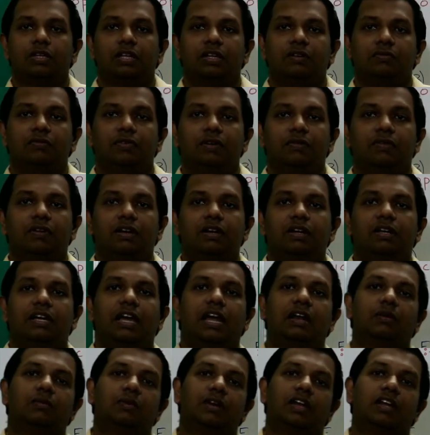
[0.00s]
thing we will
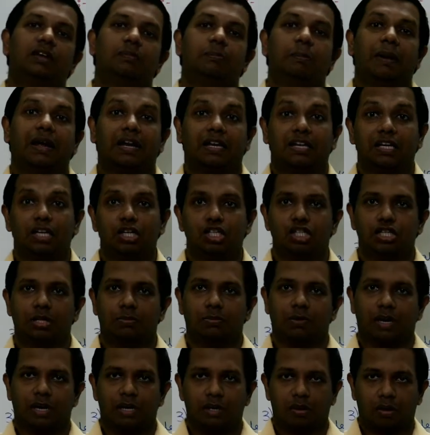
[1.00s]
calculate
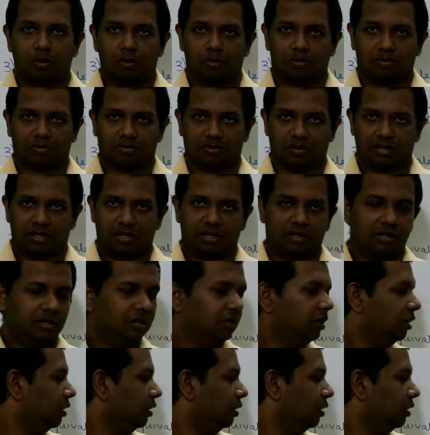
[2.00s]
magnesium hydroxide